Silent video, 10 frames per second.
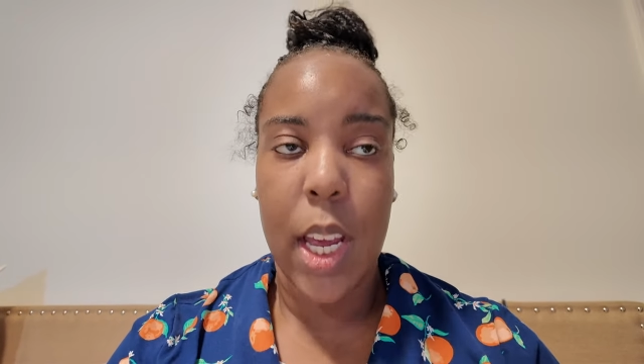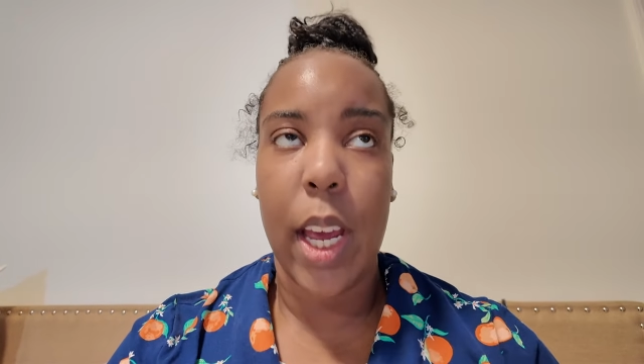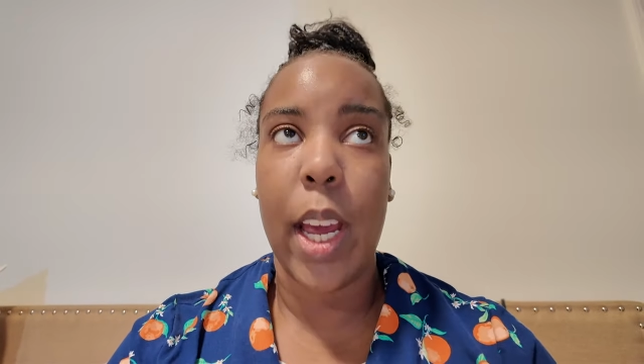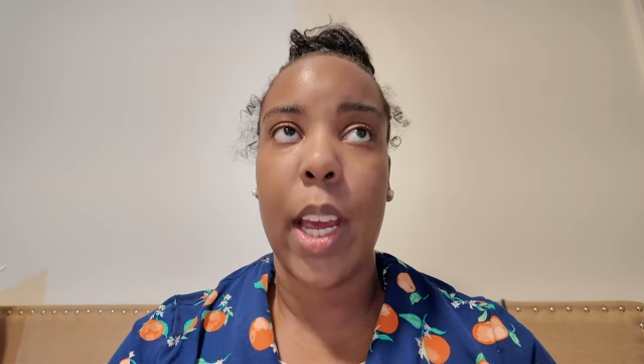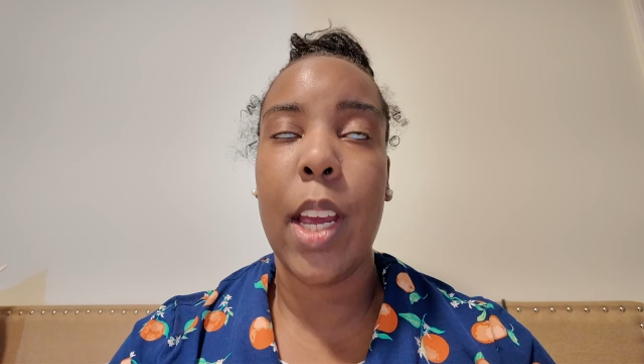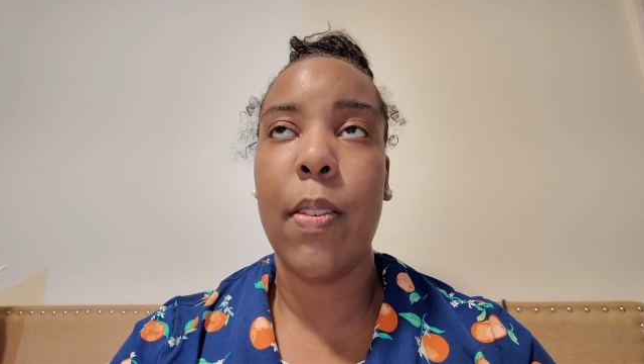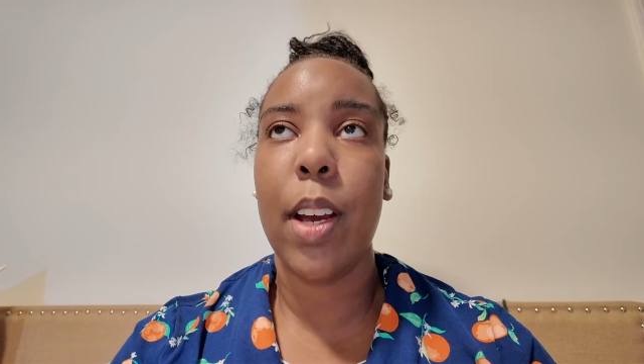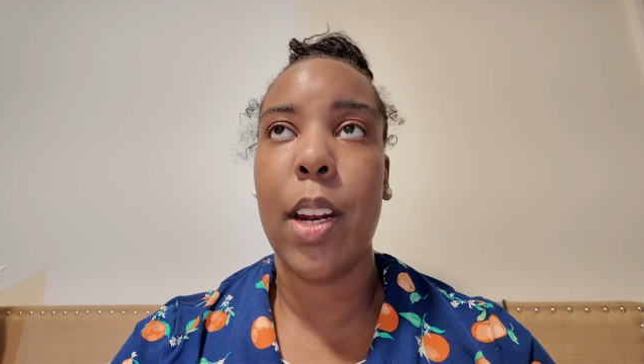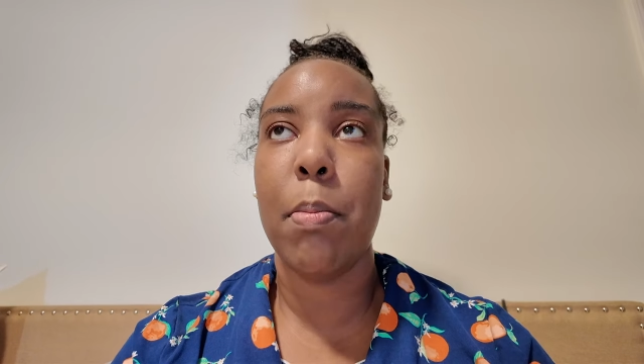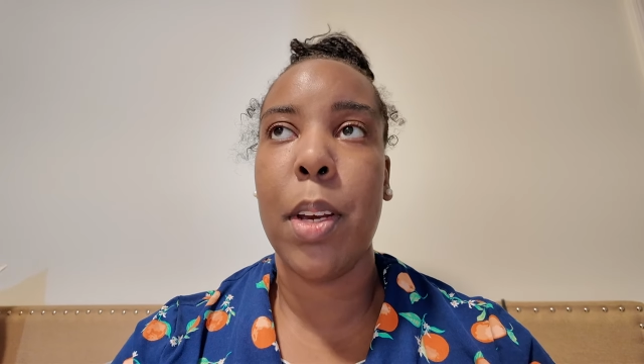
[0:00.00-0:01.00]
And even
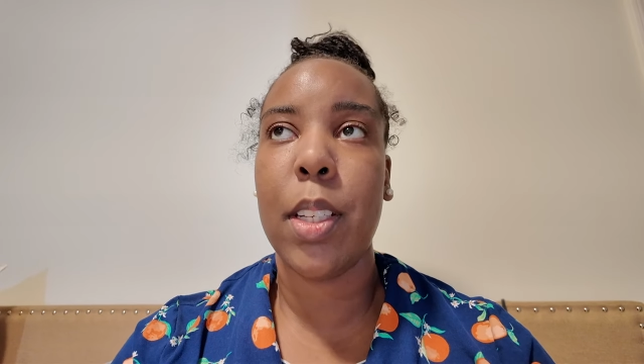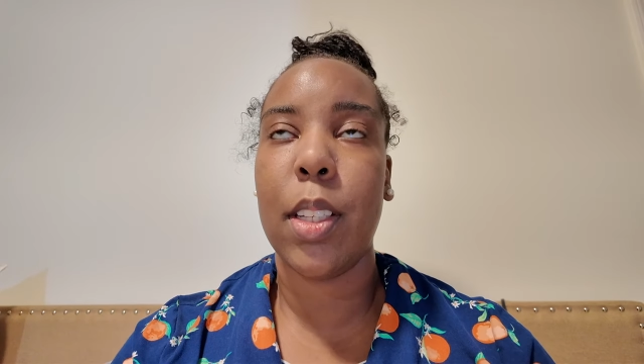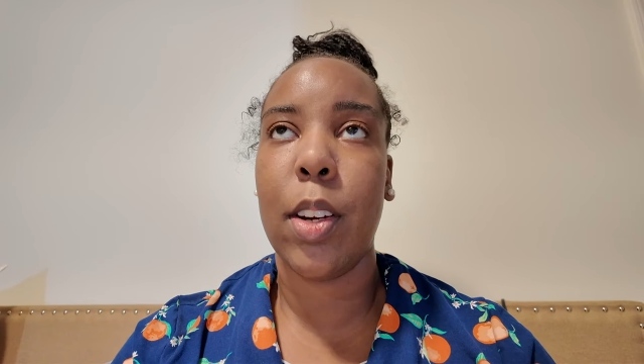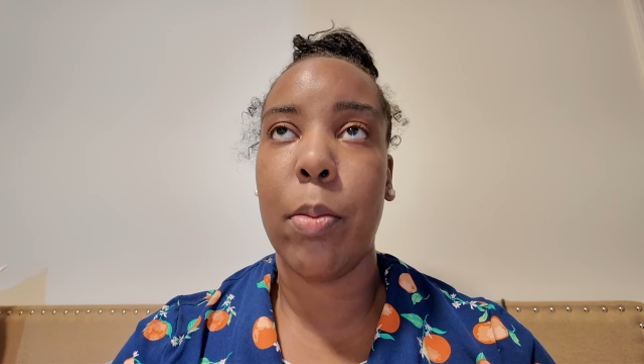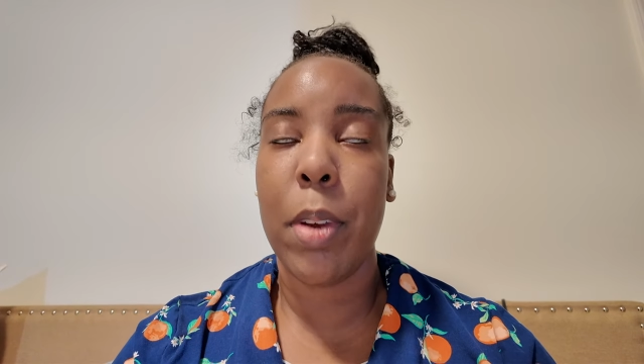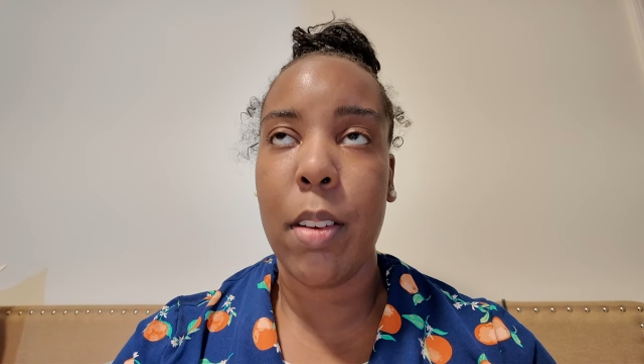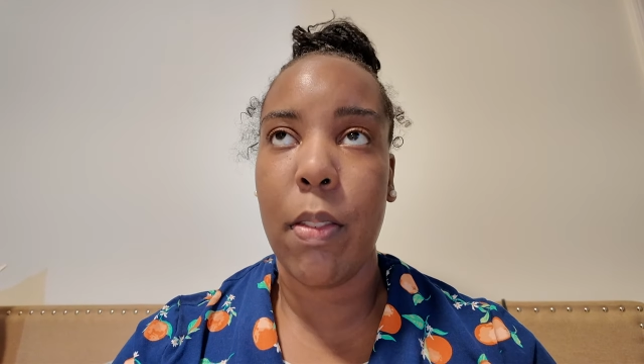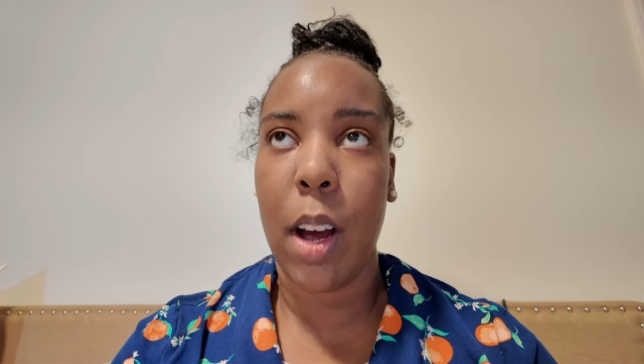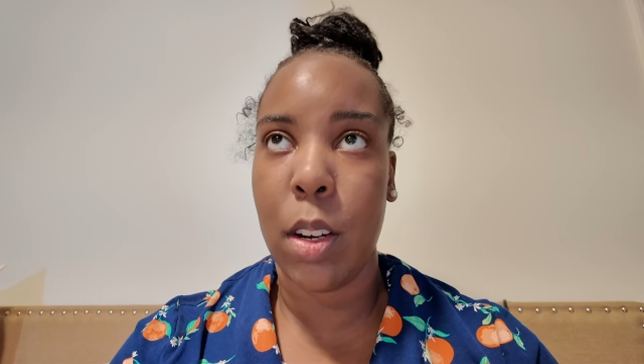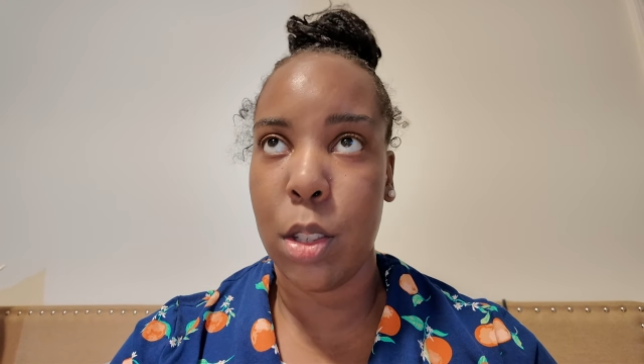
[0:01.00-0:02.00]
in the midst of me
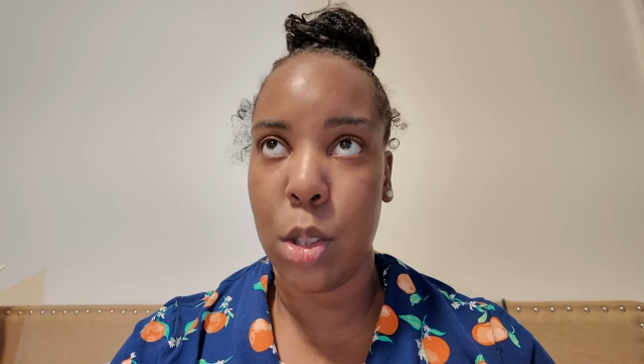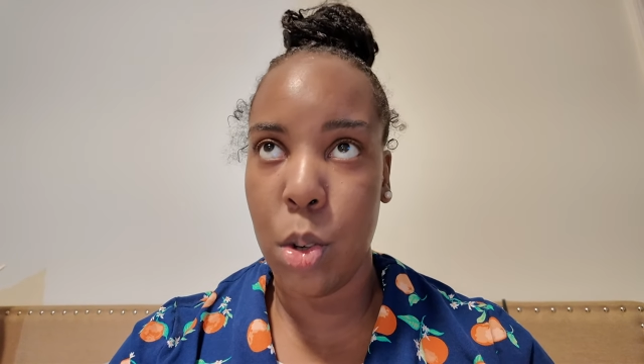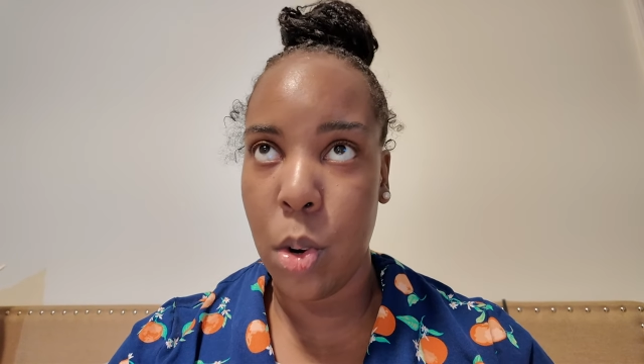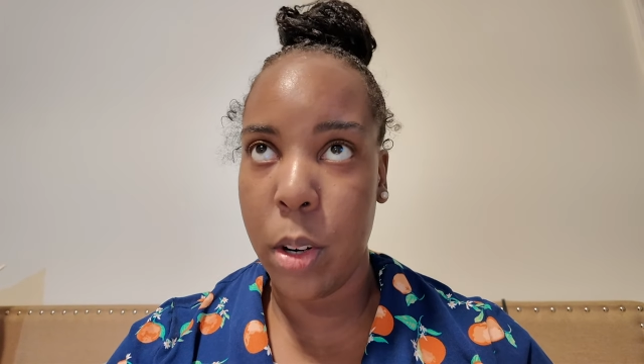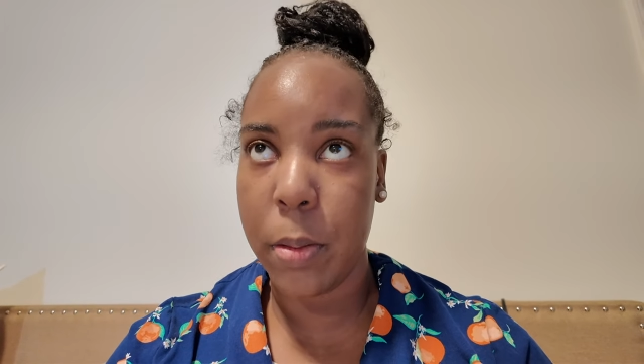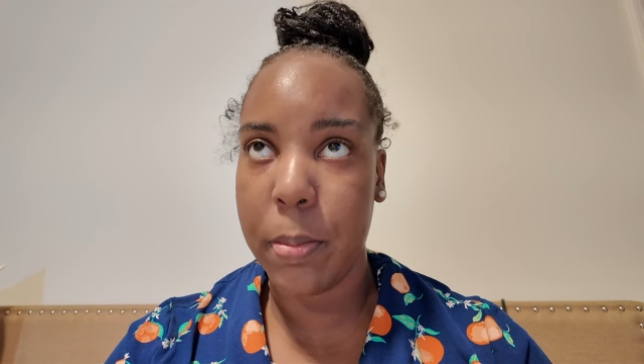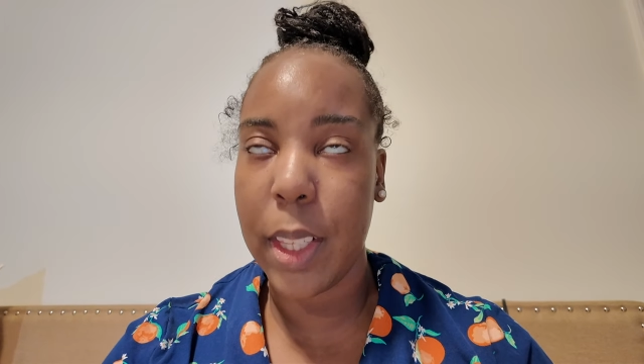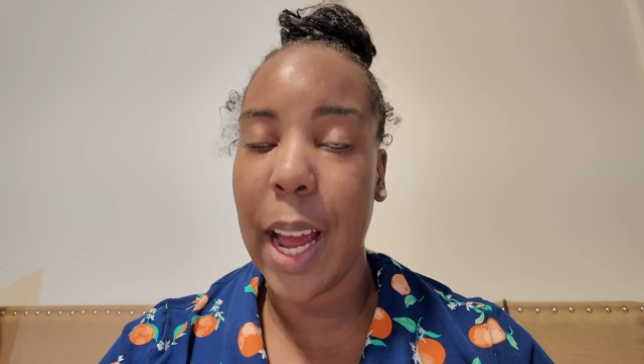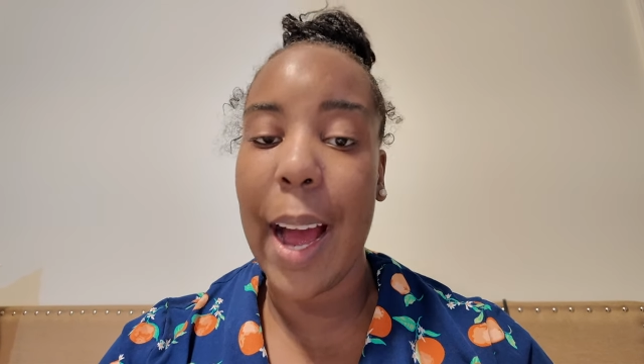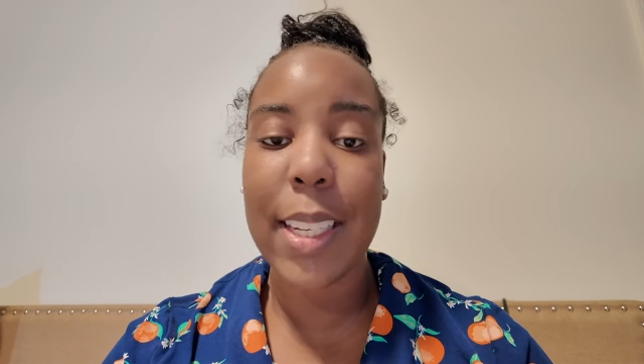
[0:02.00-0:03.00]
falling short,
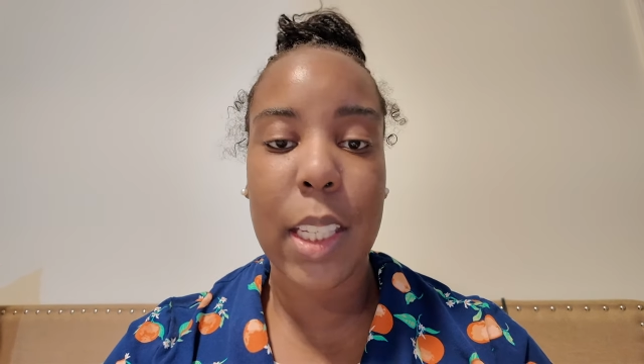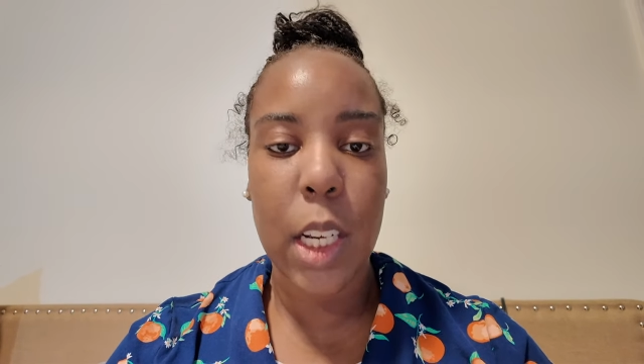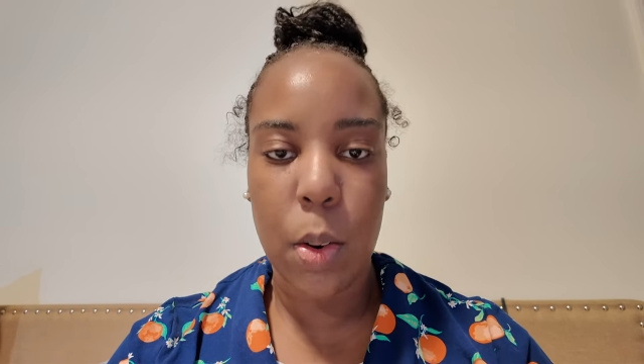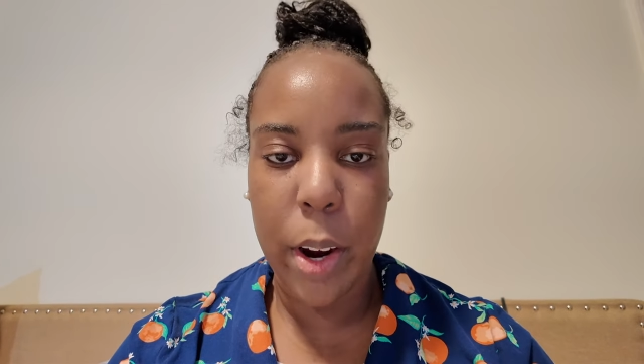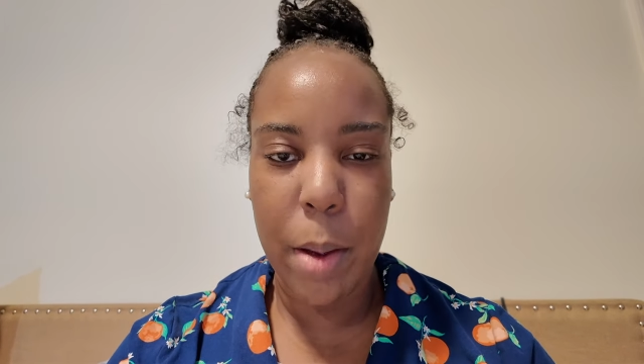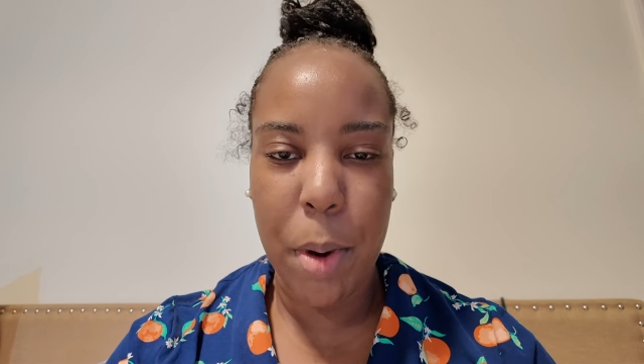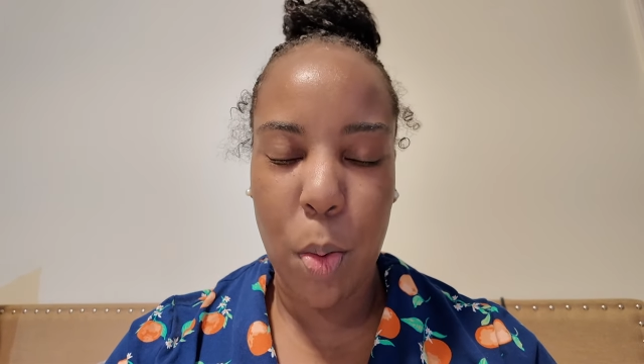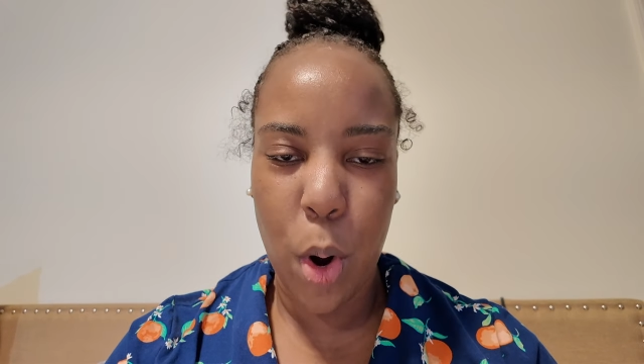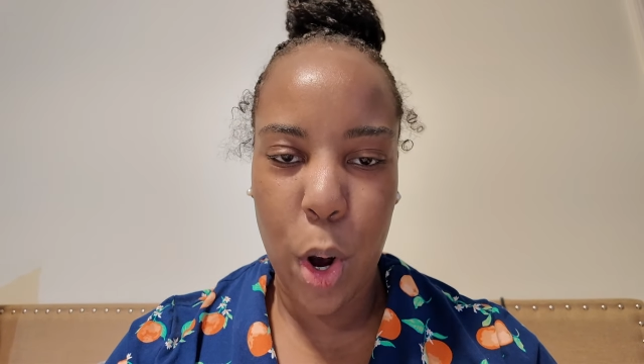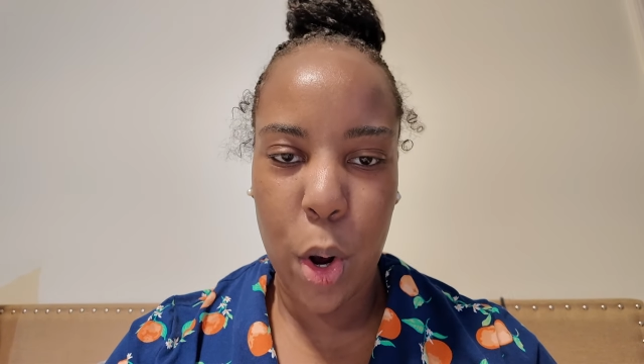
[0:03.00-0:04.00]
like I still read my
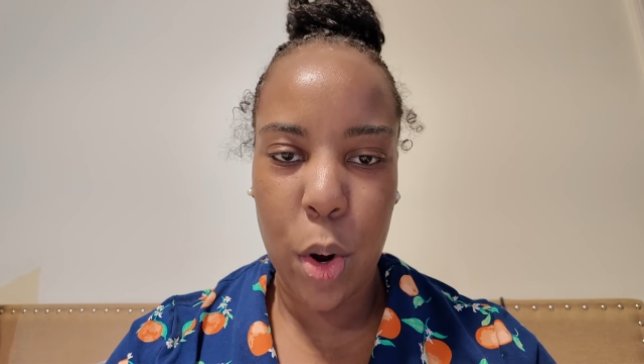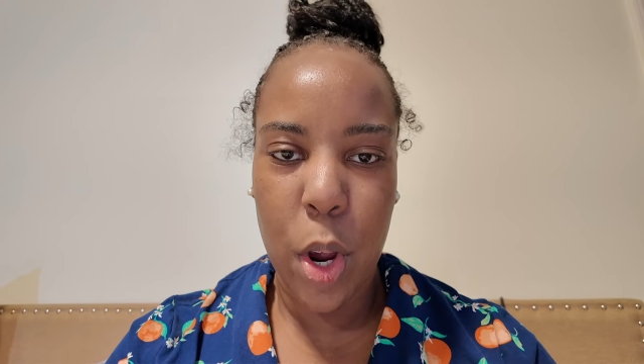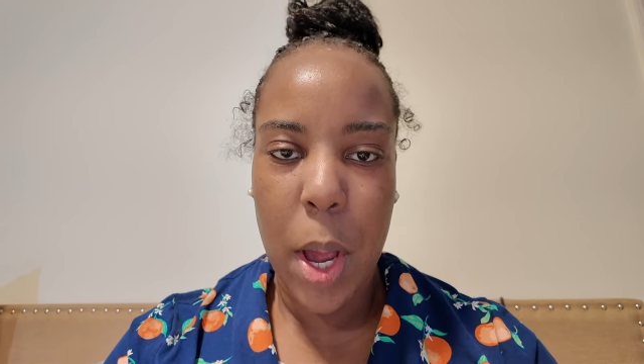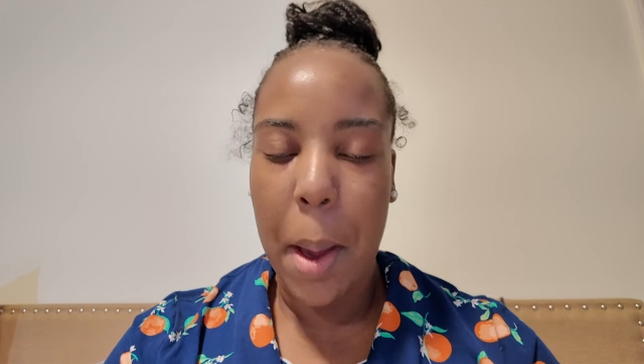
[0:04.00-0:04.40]
word,